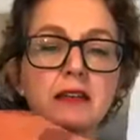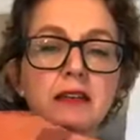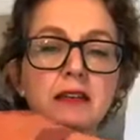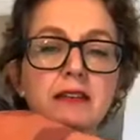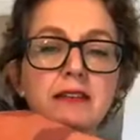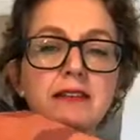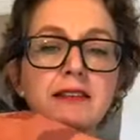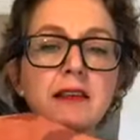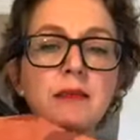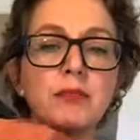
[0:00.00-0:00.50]

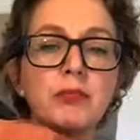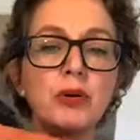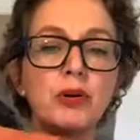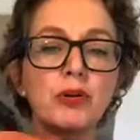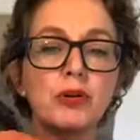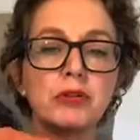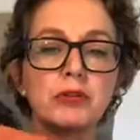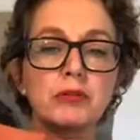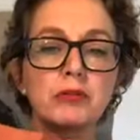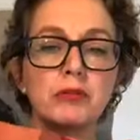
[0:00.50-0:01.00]

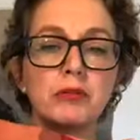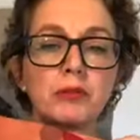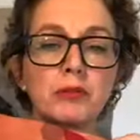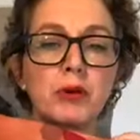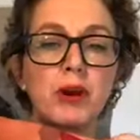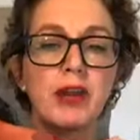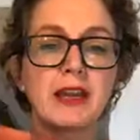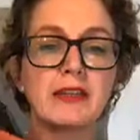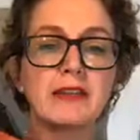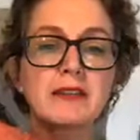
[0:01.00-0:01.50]
simple
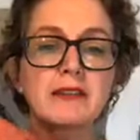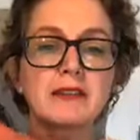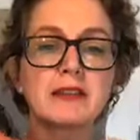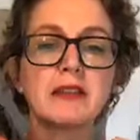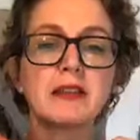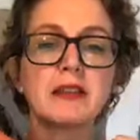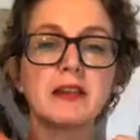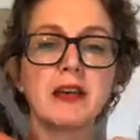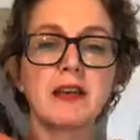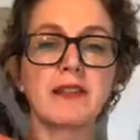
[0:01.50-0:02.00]
print
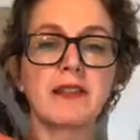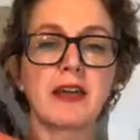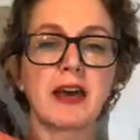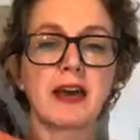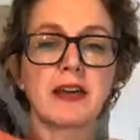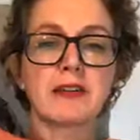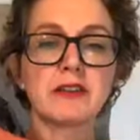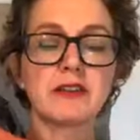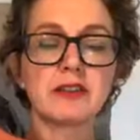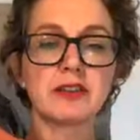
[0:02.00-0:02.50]

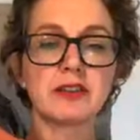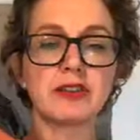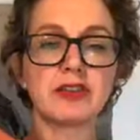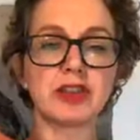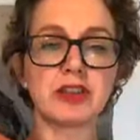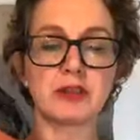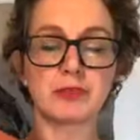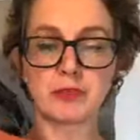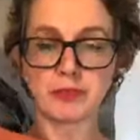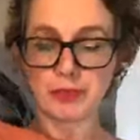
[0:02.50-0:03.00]
that
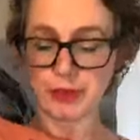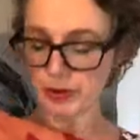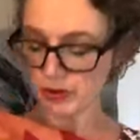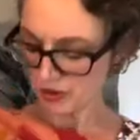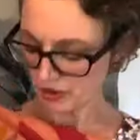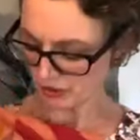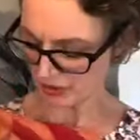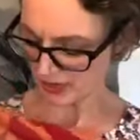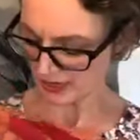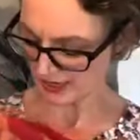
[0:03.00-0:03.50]
she's put
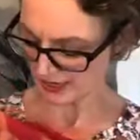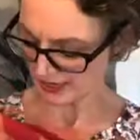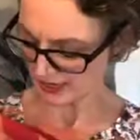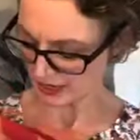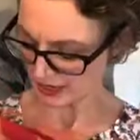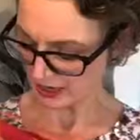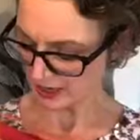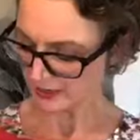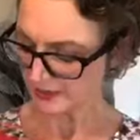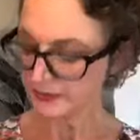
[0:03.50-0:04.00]
on
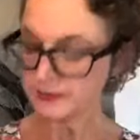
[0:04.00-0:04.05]
here